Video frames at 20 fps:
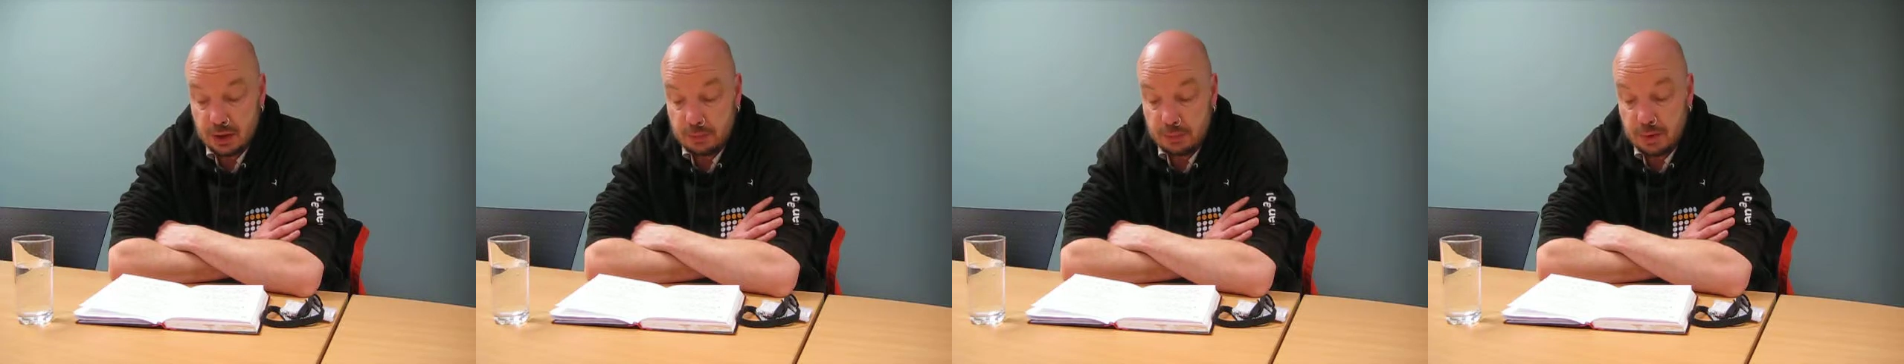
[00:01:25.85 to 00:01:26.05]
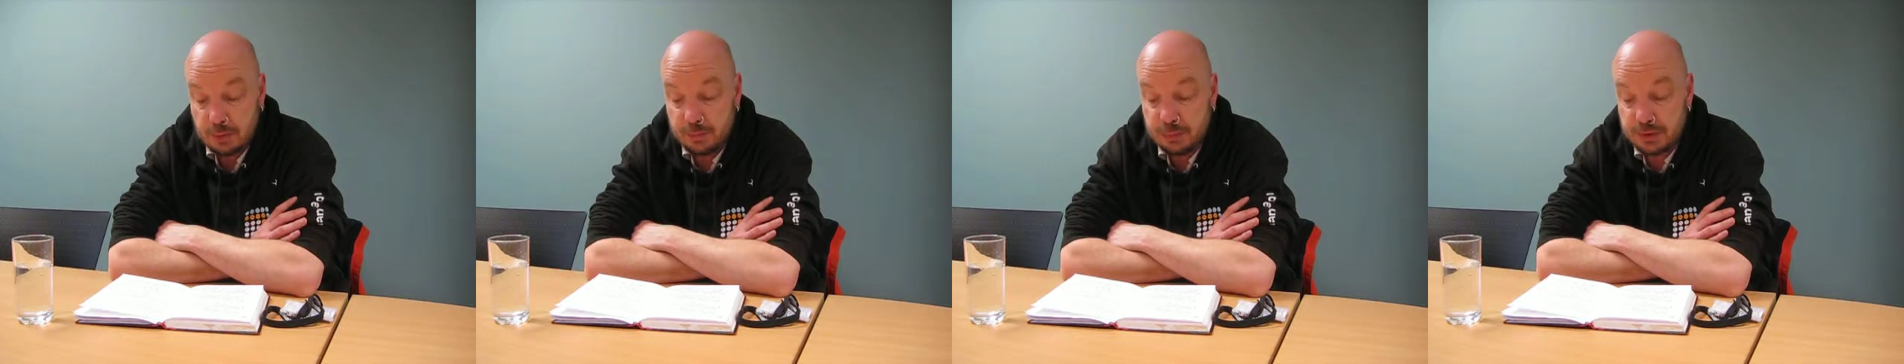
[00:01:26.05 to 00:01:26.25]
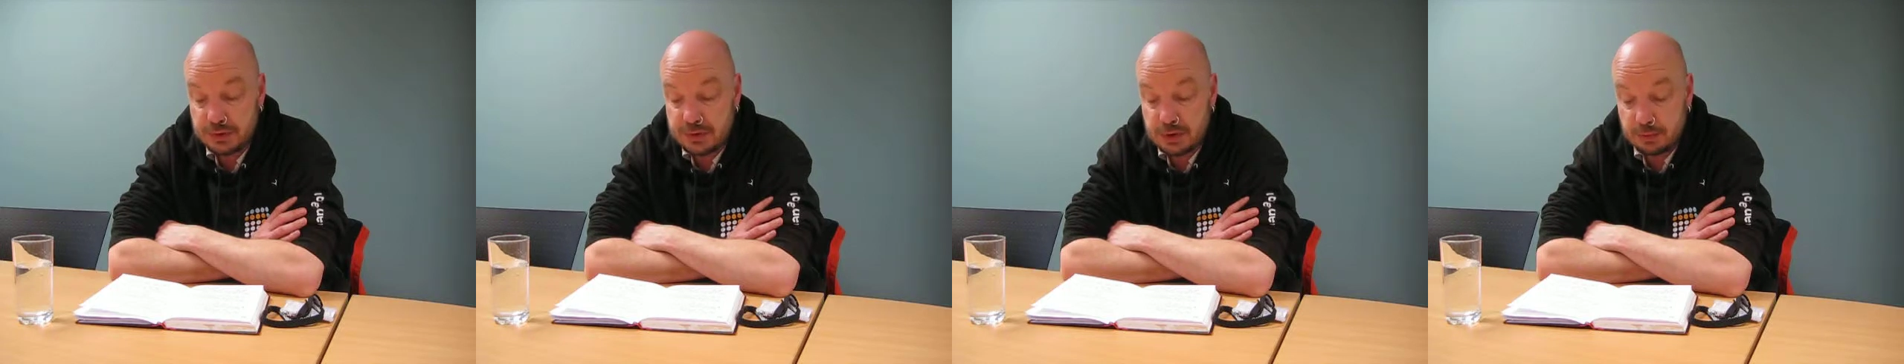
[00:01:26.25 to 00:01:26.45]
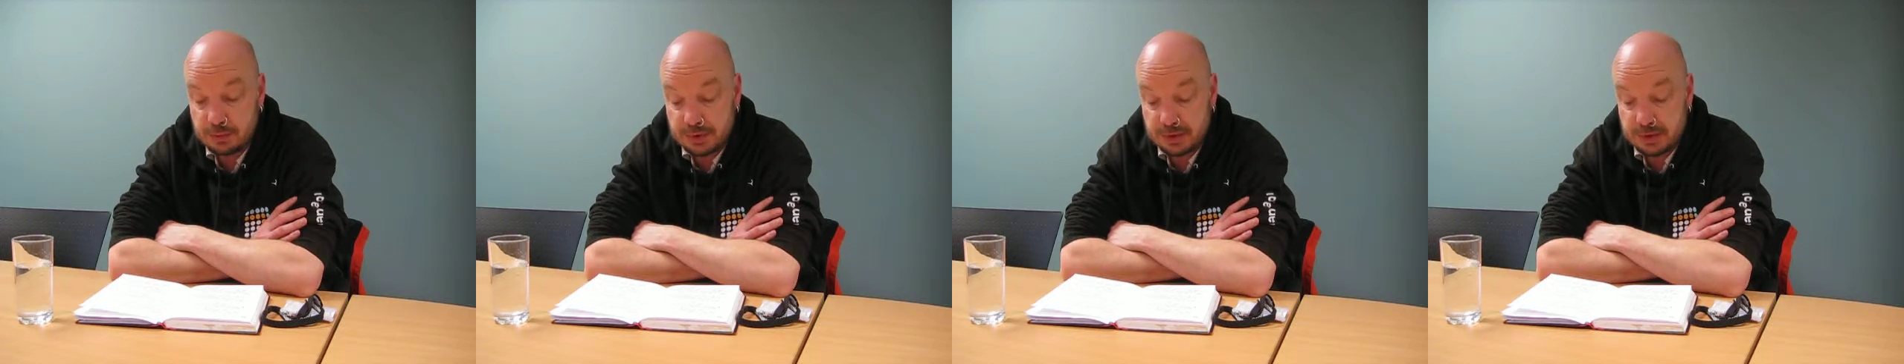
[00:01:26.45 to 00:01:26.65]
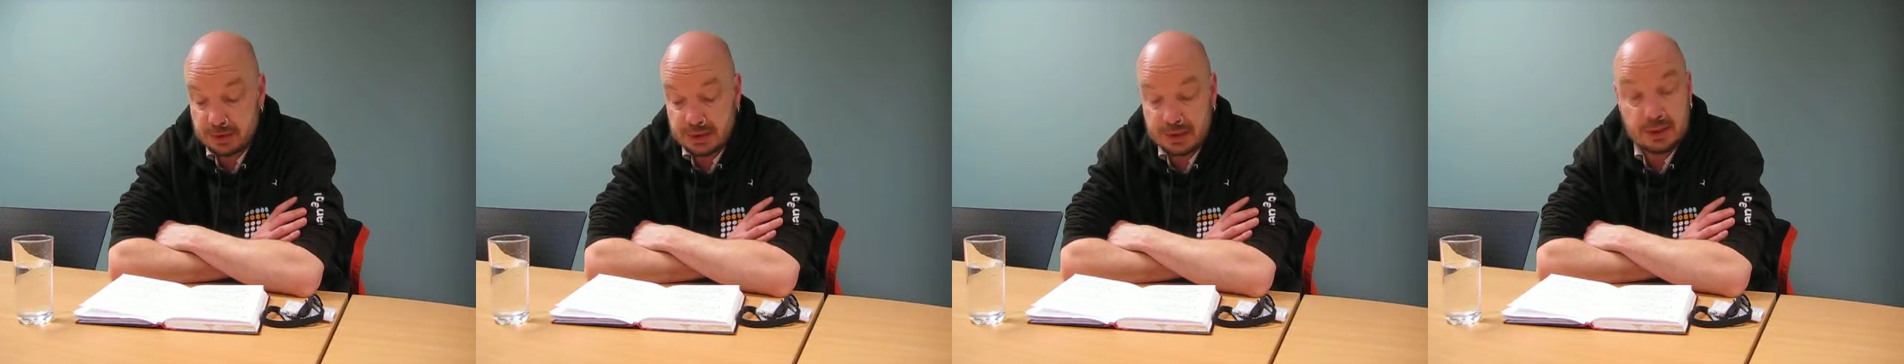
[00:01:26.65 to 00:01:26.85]
But
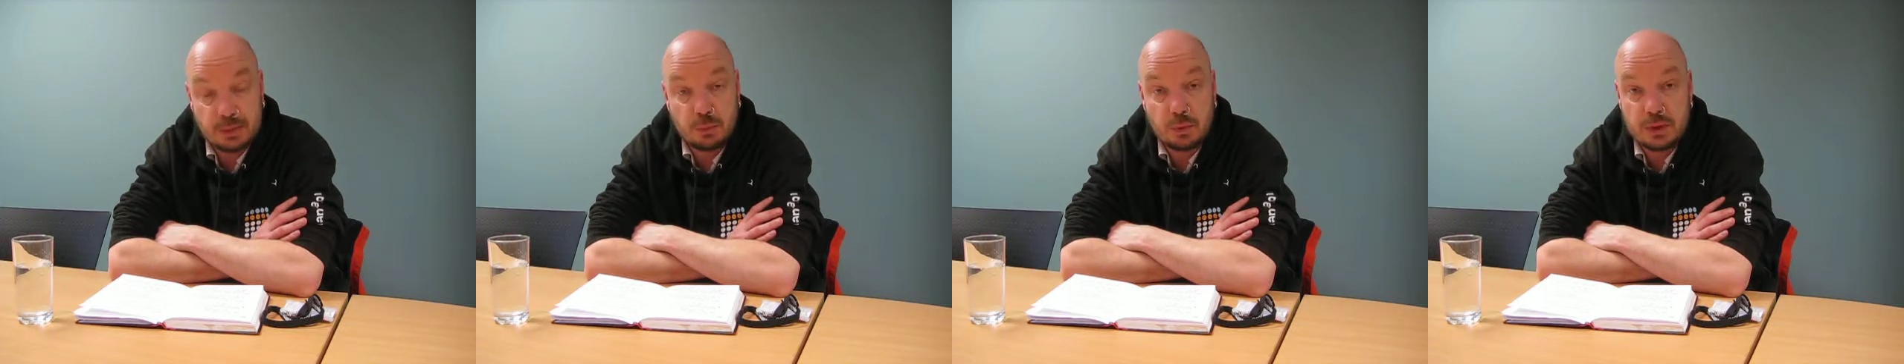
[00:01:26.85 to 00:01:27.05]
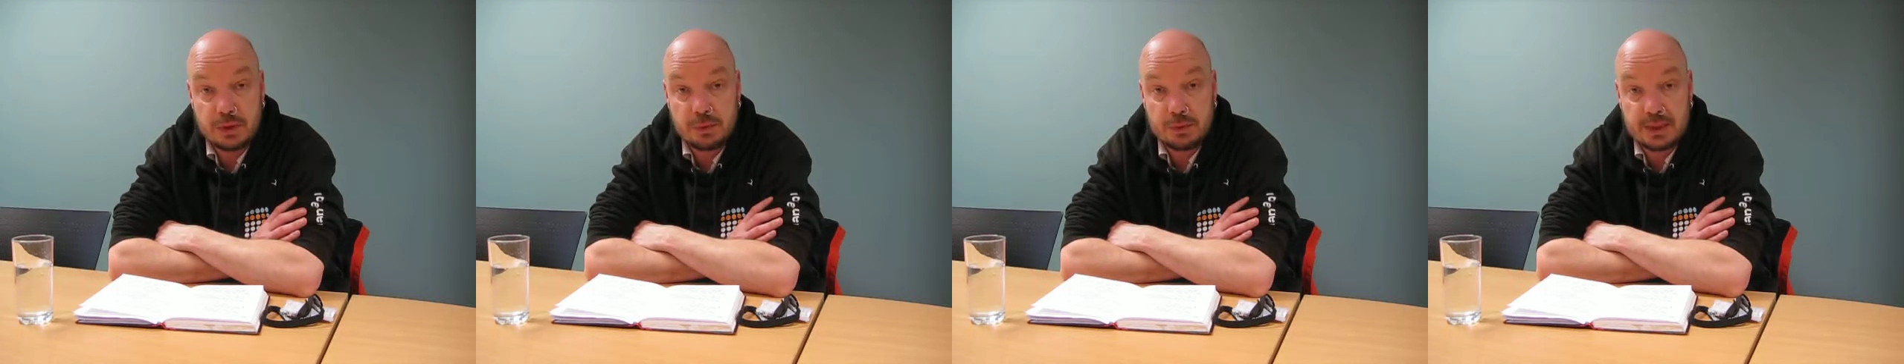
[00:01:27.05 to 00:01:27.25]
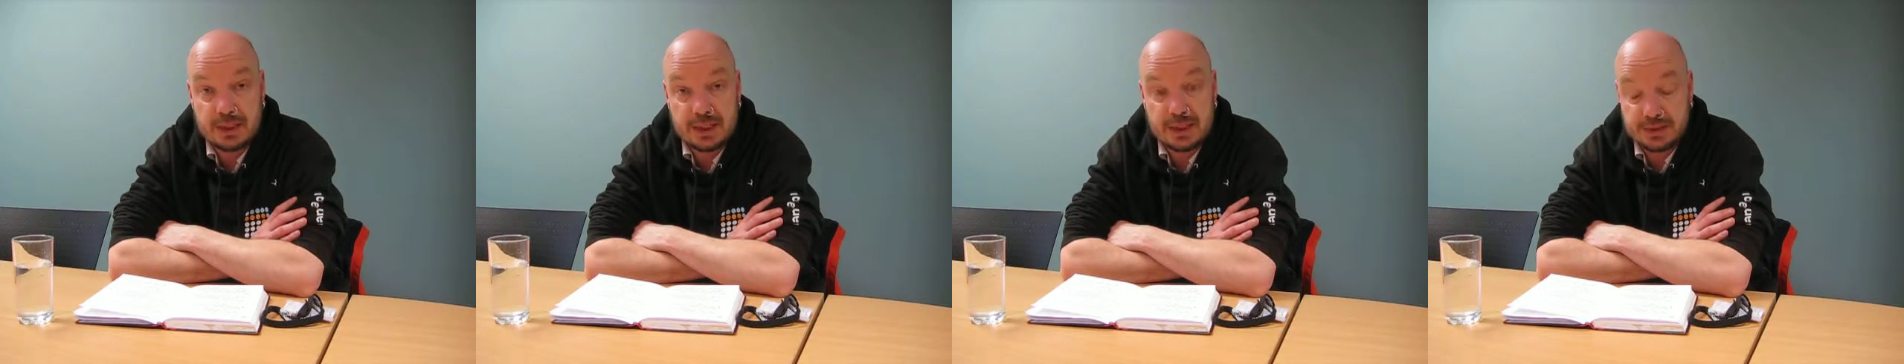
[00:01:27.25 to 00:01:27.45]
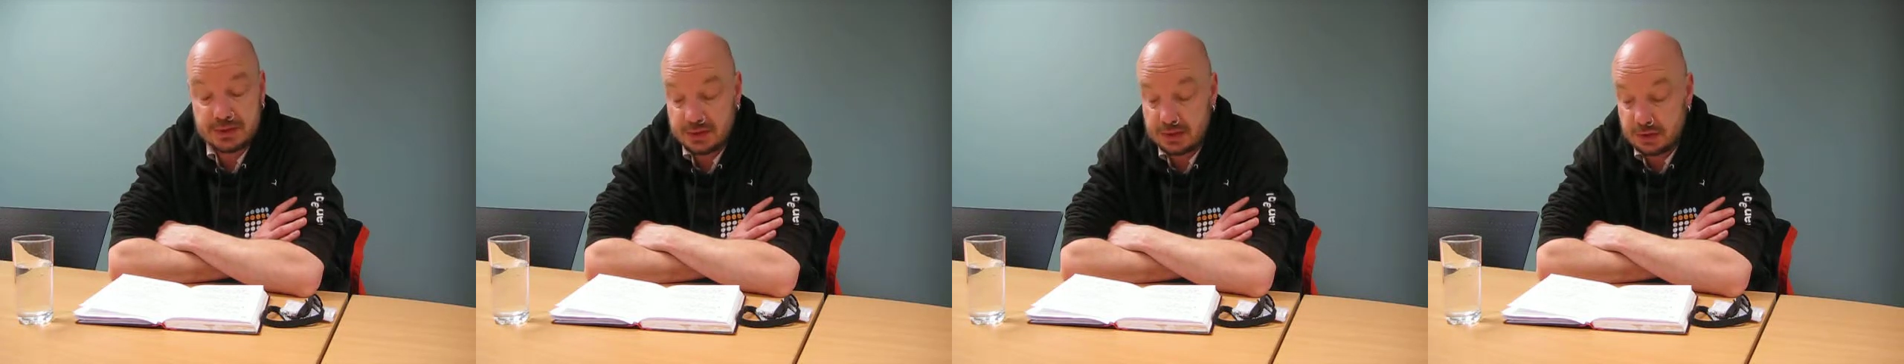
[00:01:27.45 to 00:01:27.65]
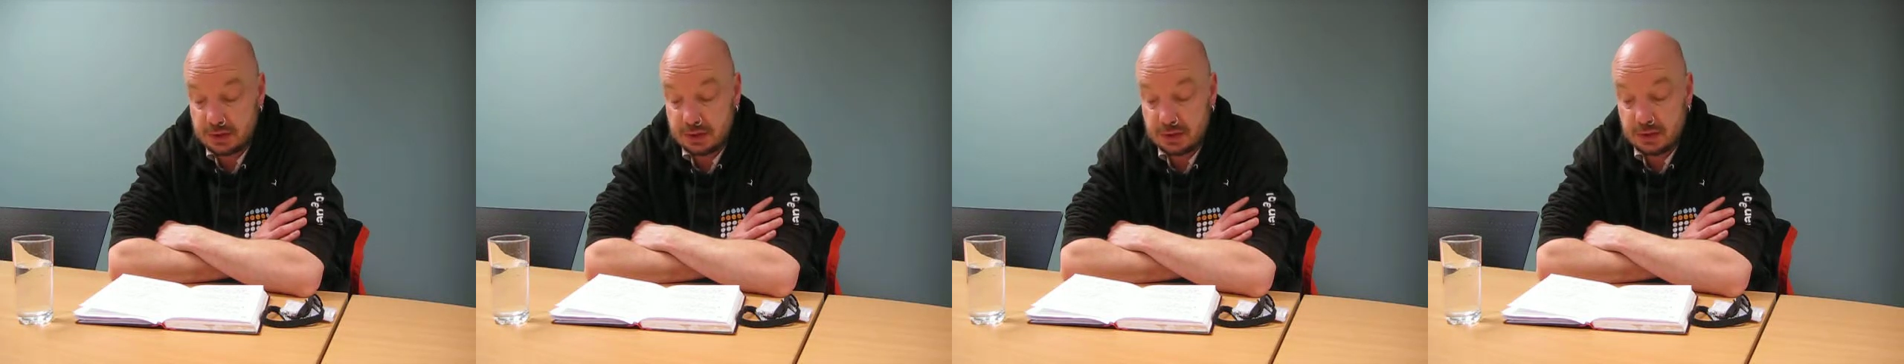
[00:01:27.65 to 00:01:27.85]
predominantly, we were there
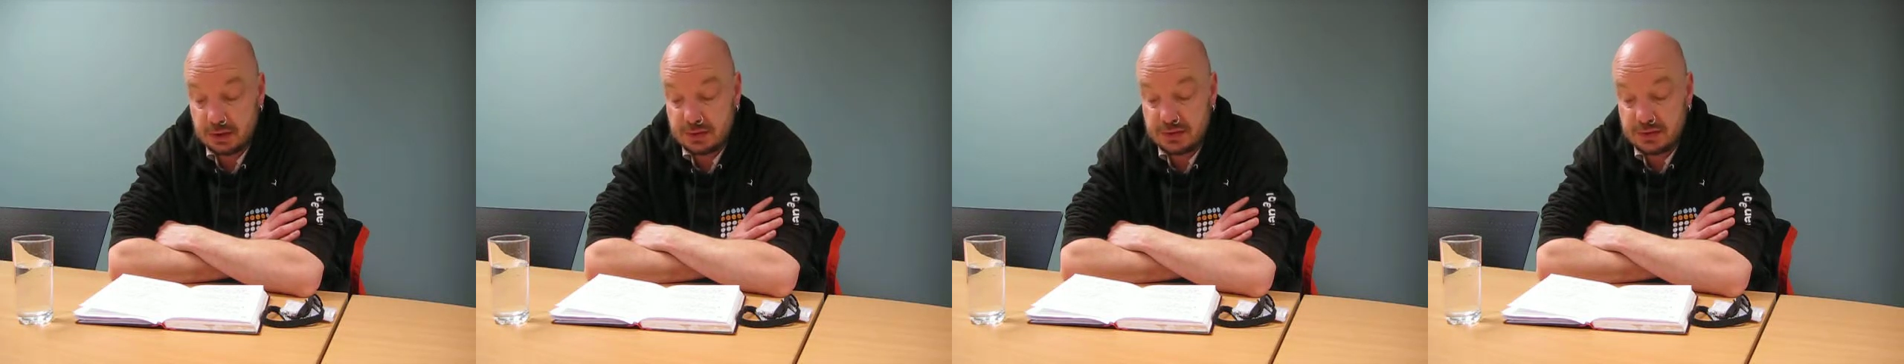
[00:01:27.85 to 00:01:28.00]
to